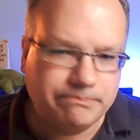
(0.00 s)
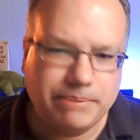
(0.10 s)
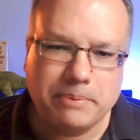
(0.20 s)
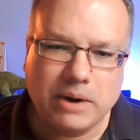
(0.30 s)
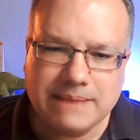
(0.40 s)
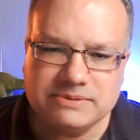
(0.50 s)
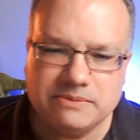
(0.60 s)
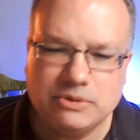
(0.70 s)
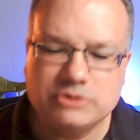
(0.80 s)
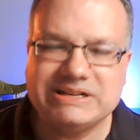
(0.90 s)
But perhaps the
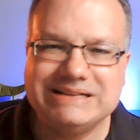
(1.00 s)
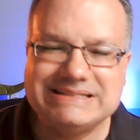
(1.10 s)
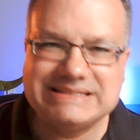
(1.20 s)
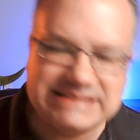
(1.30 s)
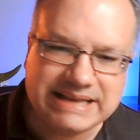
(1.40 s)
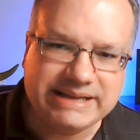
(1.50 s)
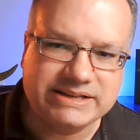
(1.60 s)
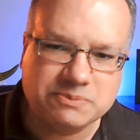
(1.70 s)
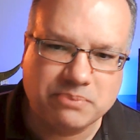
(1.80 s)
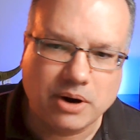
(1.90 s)
most
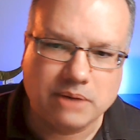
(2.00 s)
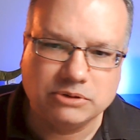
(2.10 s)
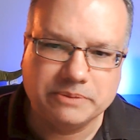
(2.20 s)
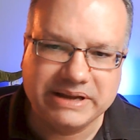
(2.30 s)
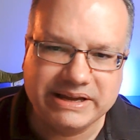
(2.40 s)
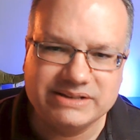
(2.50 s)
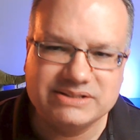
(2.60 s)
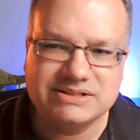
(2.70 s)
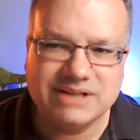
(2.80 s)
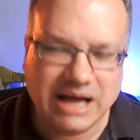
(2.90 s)
insidious problem
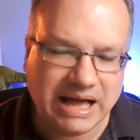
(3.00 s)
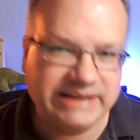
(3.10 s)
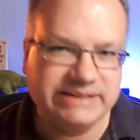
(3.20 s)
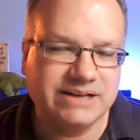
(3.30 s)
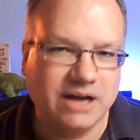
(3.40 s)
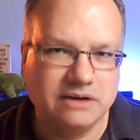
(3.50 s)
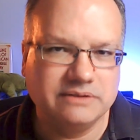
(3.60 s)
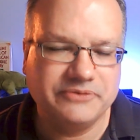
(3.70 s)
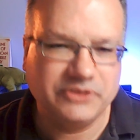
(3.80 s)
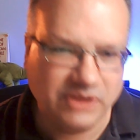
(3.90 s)
is the height
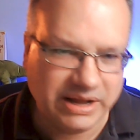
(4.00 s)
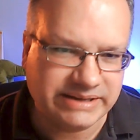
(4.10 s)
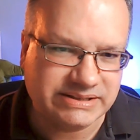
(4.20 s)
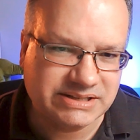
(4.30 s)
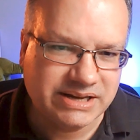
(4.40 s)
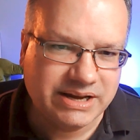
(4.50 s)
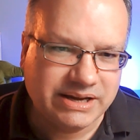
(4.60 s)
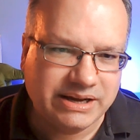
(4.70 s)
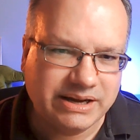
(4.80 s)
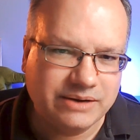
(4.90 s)
of the lights
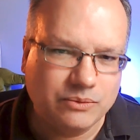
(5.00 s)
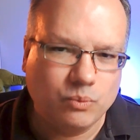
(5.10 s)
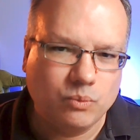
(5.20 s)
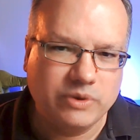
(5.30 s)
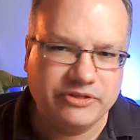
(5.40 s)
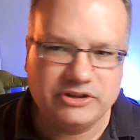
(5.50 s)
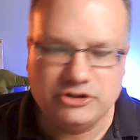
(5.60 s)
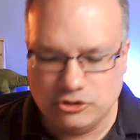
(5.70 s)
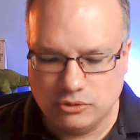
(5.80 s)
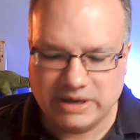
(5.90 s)
with the
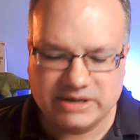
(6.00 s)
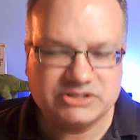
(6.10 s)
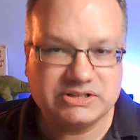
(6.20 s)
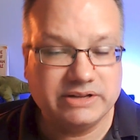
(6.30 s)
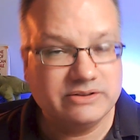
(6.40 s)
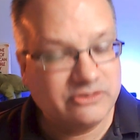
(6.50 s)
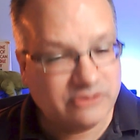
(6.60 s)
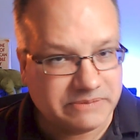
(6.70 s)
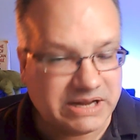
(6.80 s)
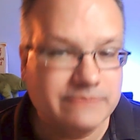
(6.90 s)
US and
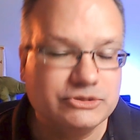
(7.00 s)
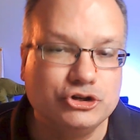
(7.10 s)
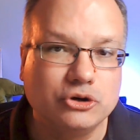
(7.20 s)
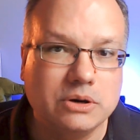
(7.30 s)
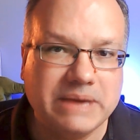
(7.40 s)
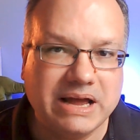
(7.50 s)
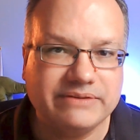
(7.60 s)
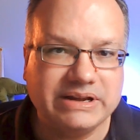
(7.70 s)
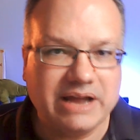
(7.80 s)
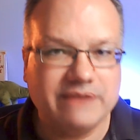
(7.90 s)
sometimes Europe
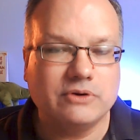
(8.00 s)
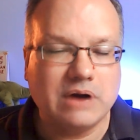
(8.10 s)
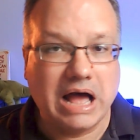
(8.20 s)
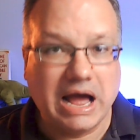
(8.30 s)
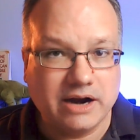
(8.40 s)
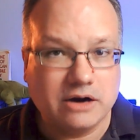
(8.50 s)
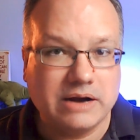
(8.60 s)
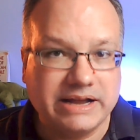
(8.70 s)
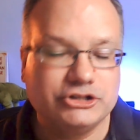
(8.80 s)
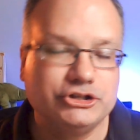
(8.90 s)
having ever higher
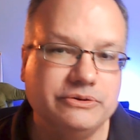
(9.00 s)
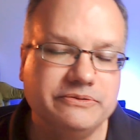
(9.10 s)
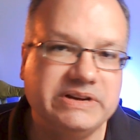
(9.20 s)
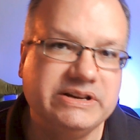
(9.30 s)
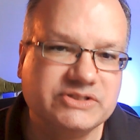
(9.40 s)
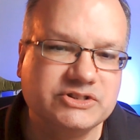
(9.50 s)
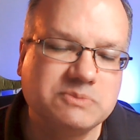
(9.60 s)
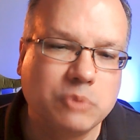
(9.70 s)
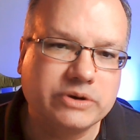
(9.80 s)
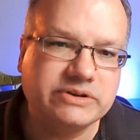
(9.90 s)
SUVs and
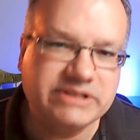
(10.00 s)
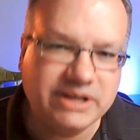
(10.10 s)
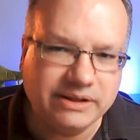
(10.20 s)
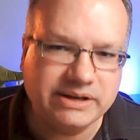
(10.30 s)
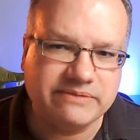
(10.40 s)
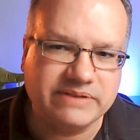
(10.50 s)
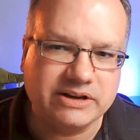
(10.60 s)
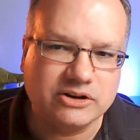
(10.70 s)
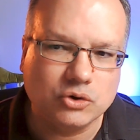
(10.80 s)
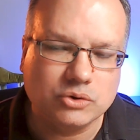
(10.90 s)
sport utility
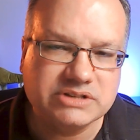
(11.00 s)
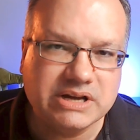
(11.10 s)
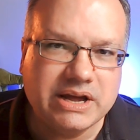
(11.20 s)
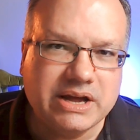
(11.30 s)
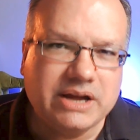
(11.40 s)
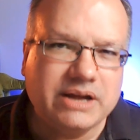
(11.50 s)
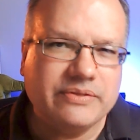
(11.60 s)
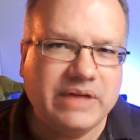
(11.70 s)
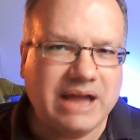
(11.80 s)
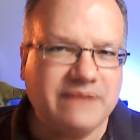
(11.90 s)
vehicles,
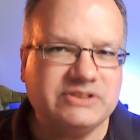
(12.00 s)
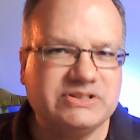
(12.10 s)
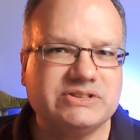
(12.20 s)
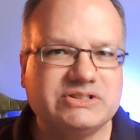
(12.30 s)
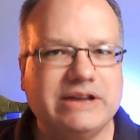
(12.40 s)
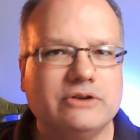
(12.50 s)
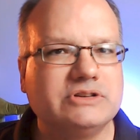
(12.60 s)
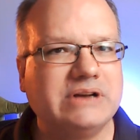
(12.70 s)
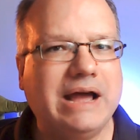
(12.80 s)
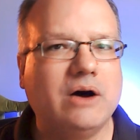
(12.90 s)
they have to set standards
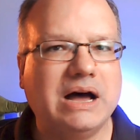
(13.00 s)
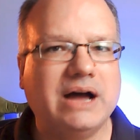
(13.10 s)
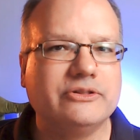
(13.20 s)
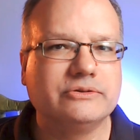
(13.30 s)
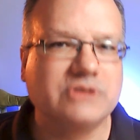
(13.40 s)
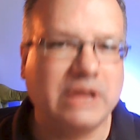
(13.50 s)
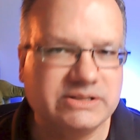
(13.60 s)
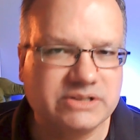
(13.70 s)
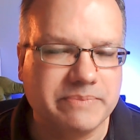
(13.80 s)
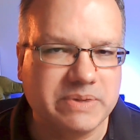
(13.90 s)
on how high those
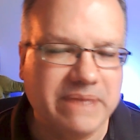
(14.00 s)
lights can be